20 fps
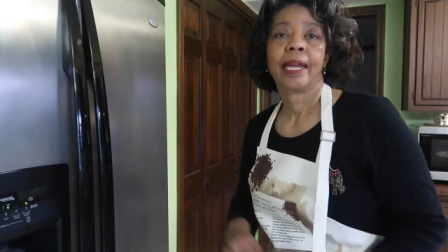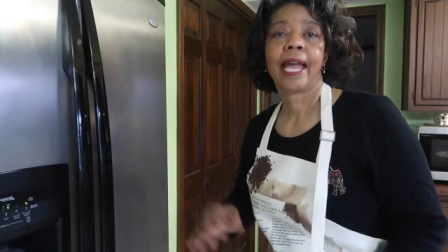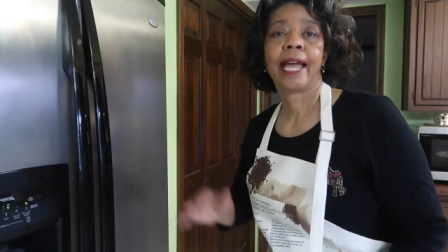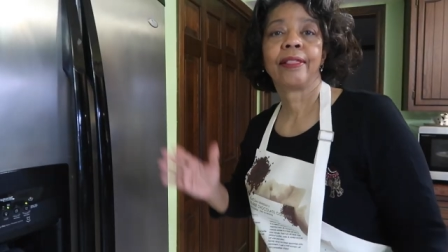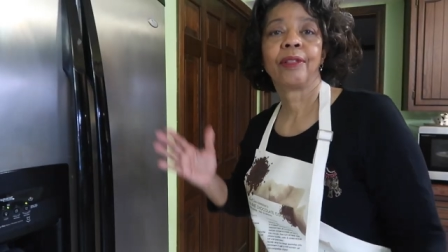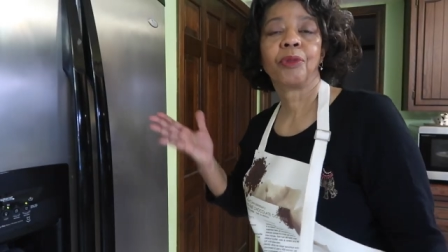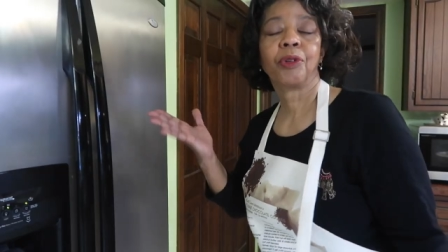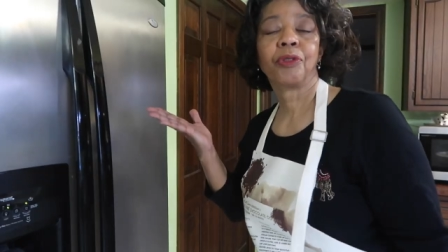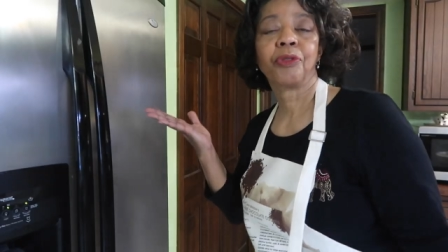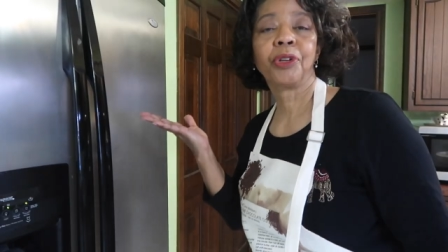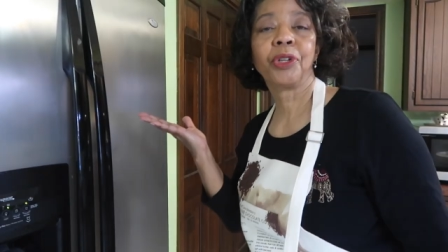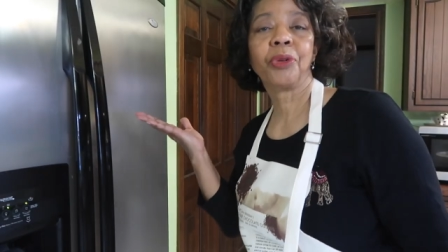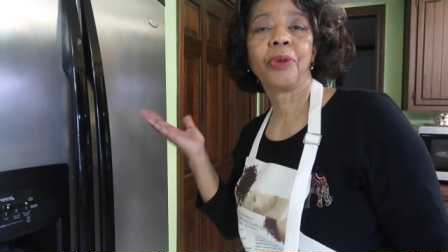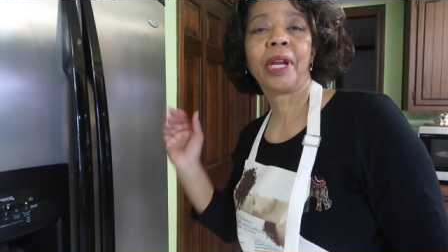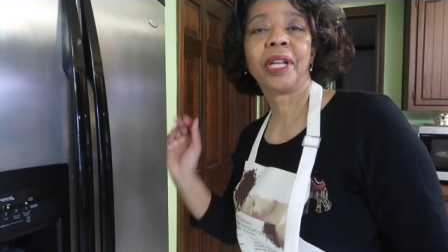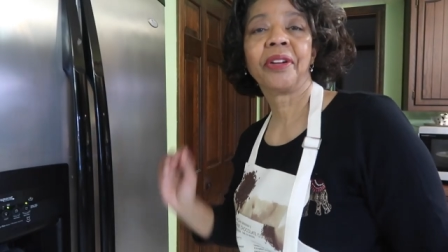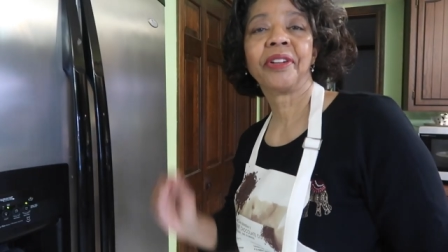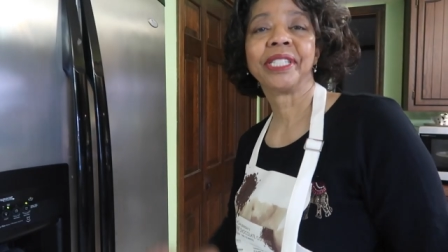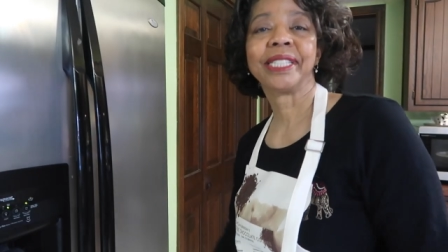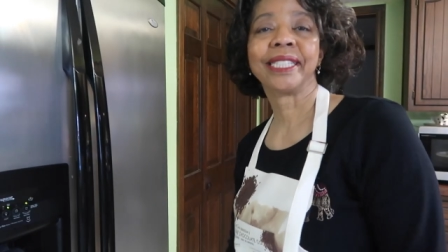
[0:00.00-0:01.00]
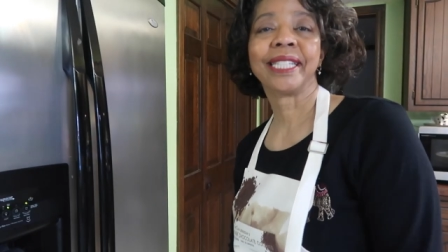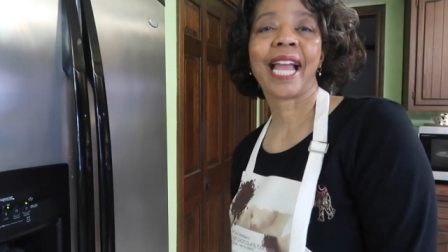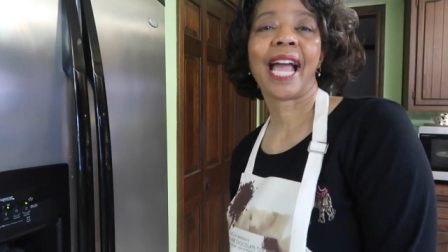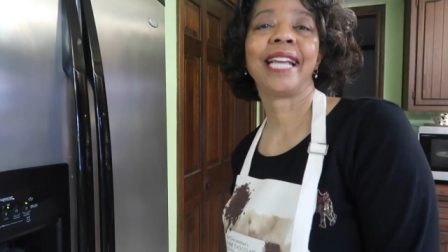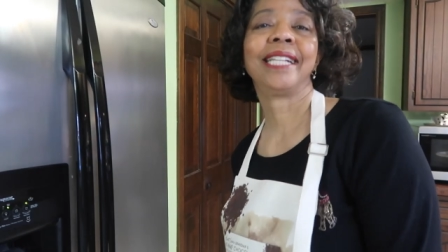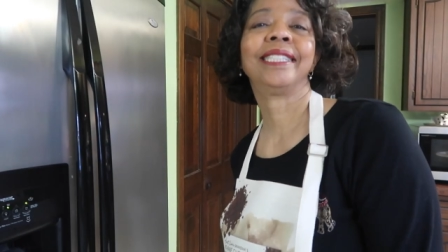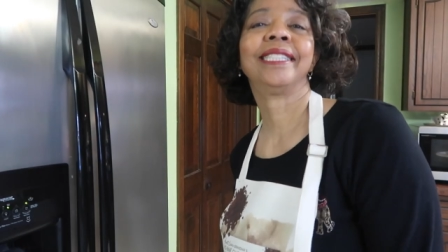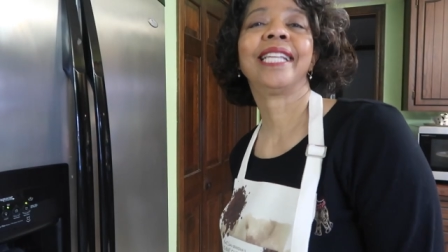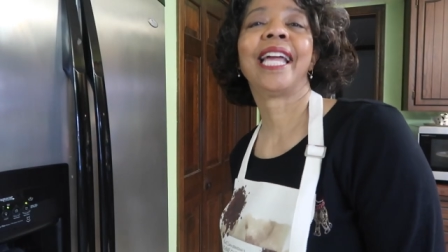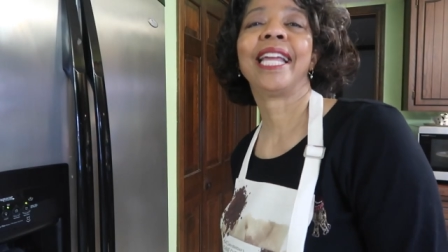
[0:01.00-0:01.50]
and the refrigerator is
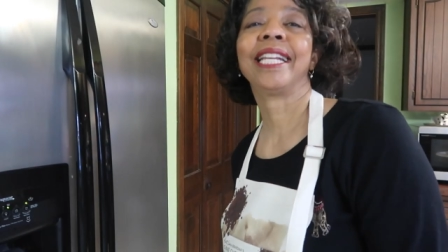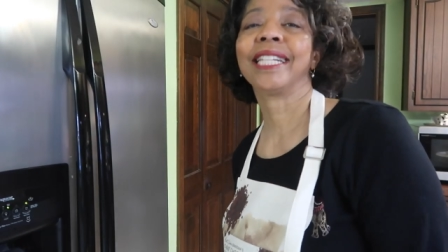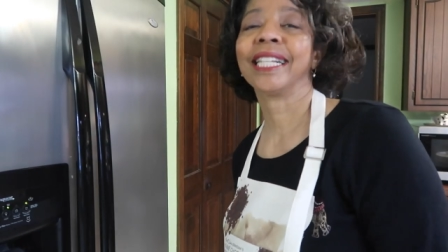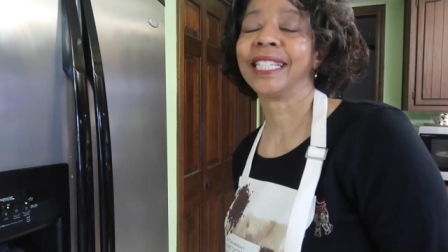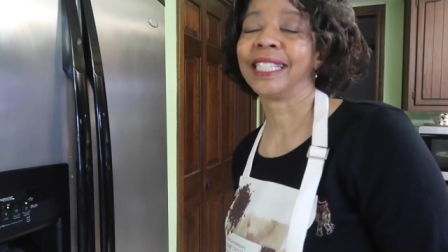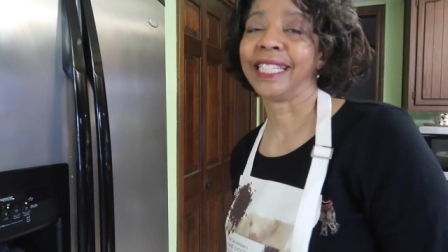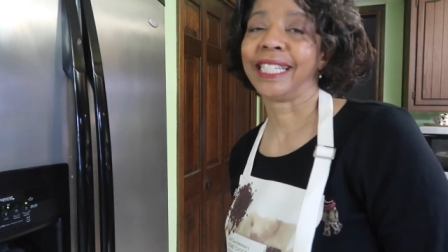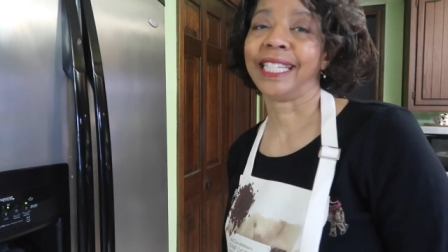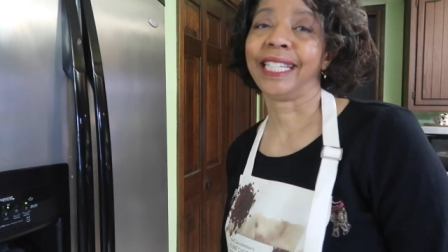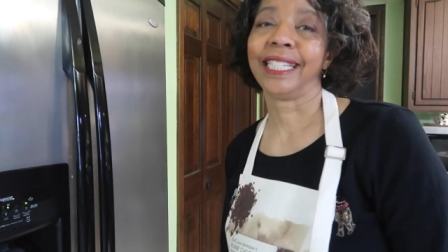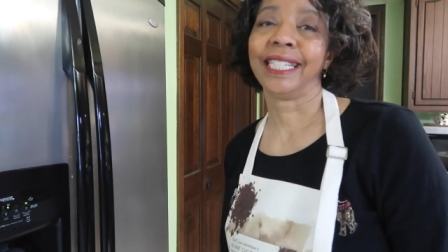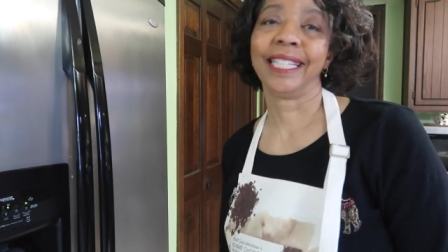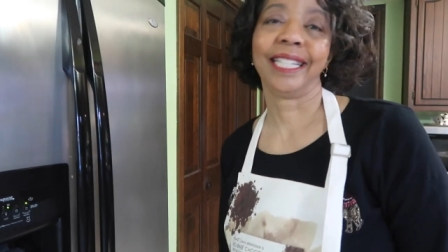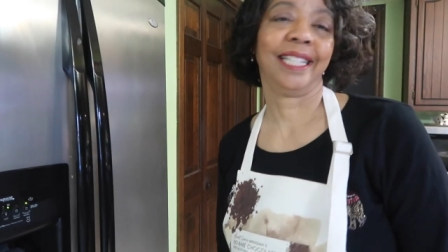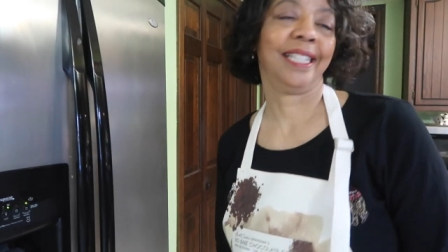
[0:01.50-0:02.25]
nice and clean.